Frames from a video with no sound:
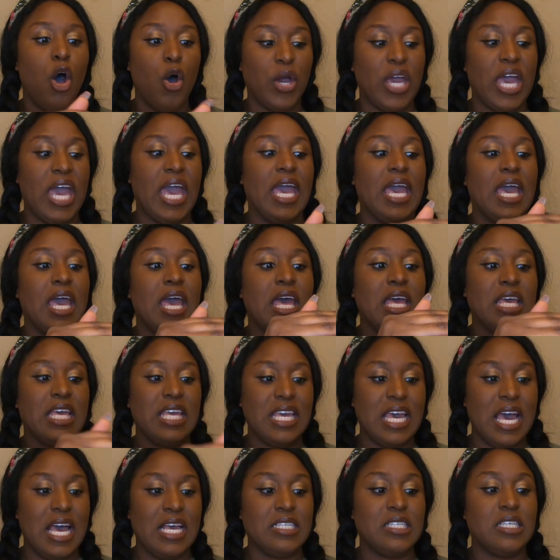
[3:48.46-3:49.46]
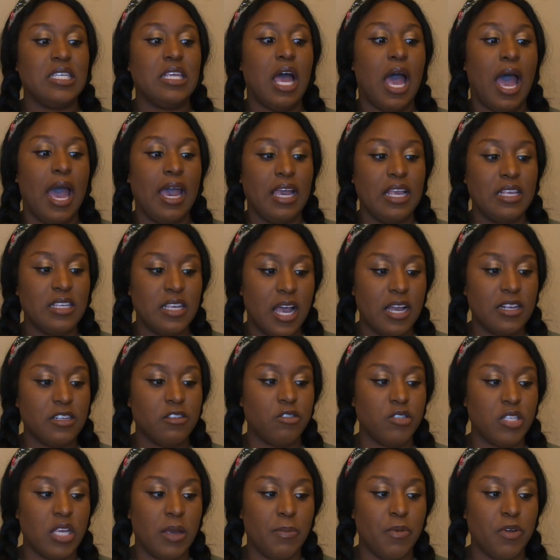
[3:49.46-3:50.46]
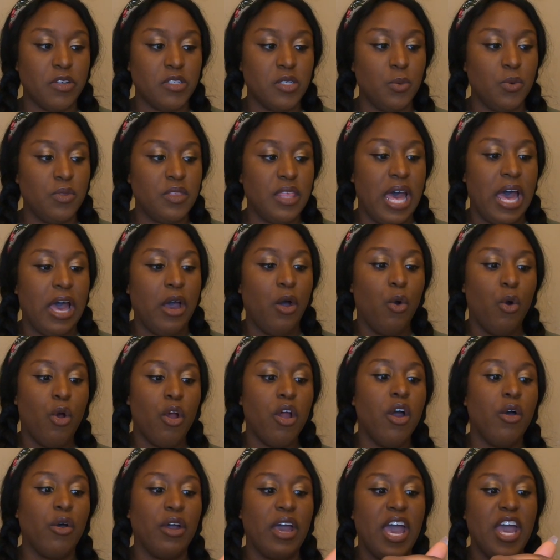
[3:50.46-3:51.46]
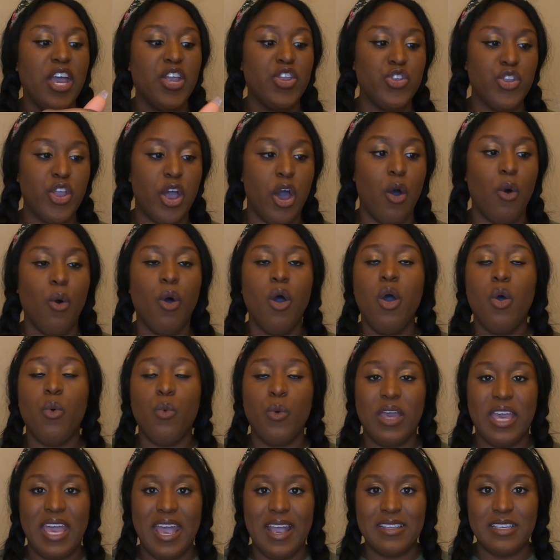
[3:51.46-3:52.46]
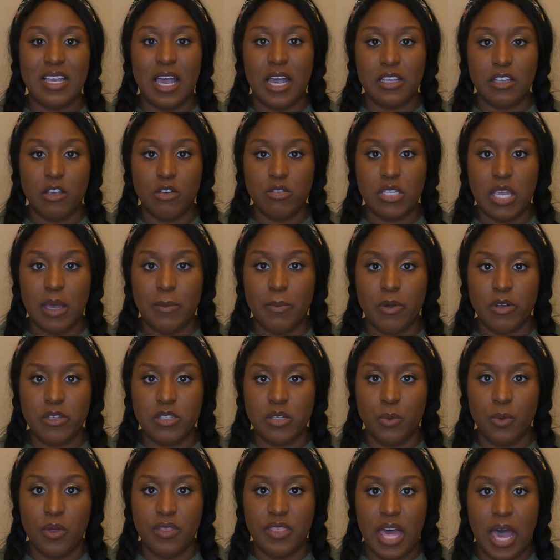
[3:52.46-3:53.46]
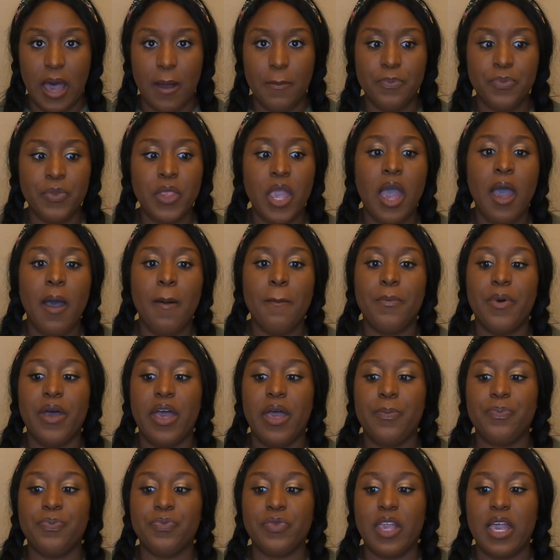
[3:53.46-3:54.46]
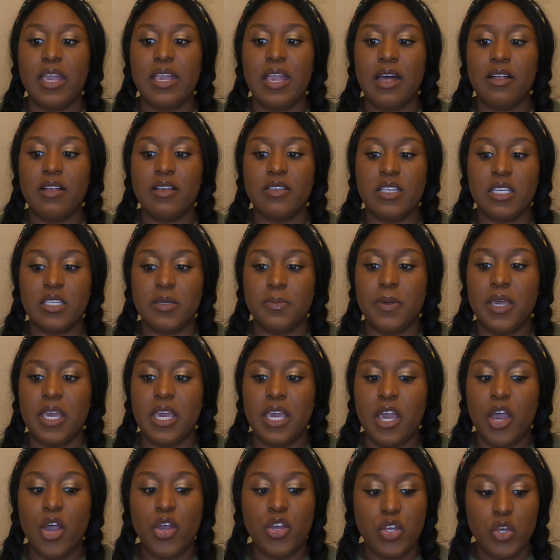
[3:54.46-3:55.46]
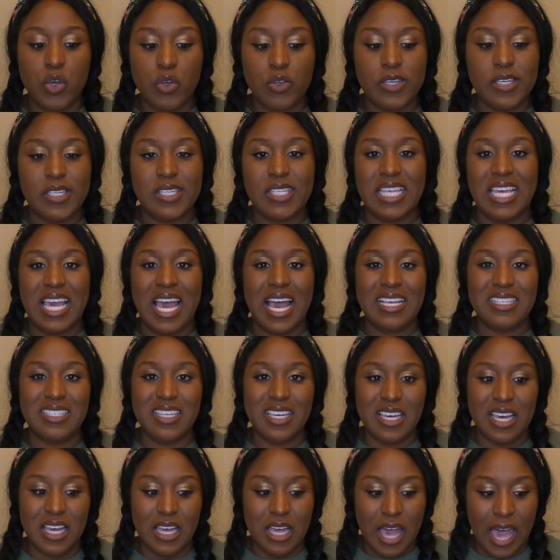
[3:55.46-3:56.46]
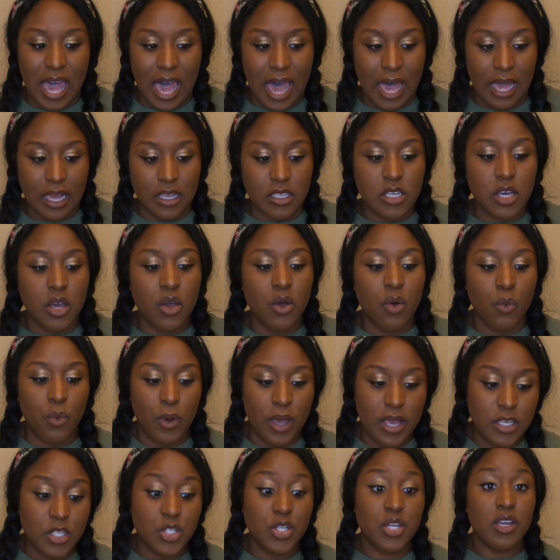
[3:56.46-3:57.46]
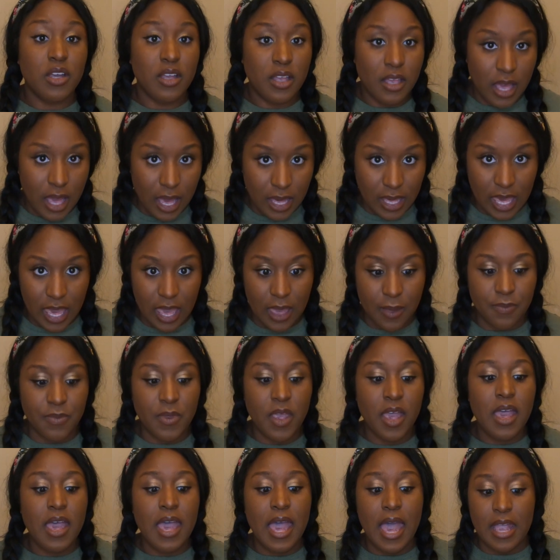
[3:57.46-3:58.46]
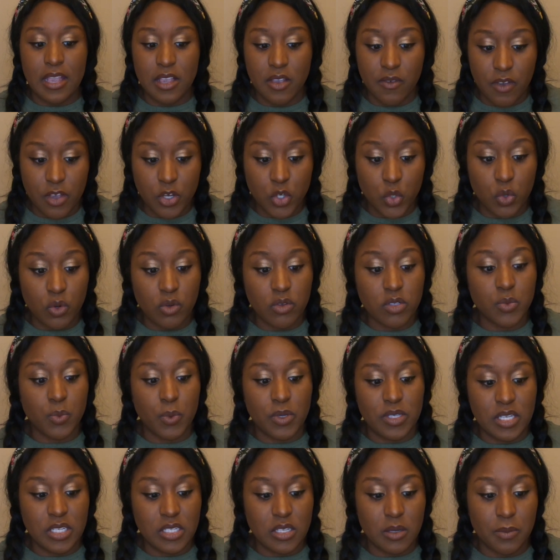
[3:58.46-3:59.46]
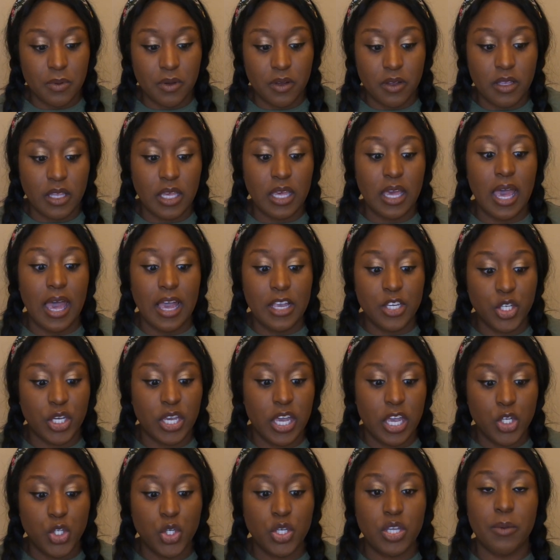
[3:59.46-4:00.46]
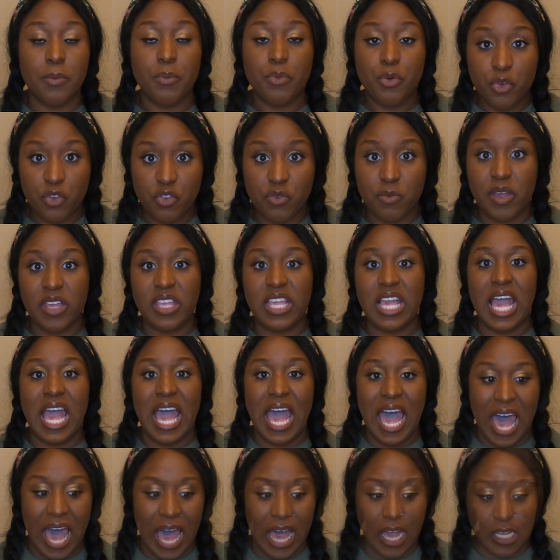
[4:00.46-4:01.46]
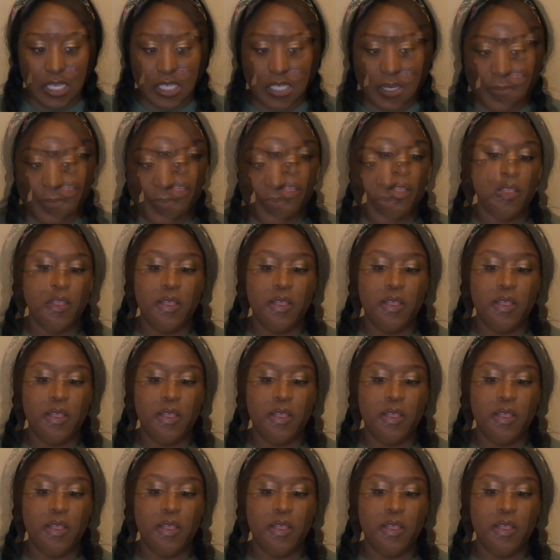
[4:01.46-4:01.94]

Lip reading: Okay, yes, I can diagnose that person with that. Or, okay, no, we can't diagnose that person with that. But an LSSP uses the IDEA Act, which, again, Individuals with Disability Education Improvement Act.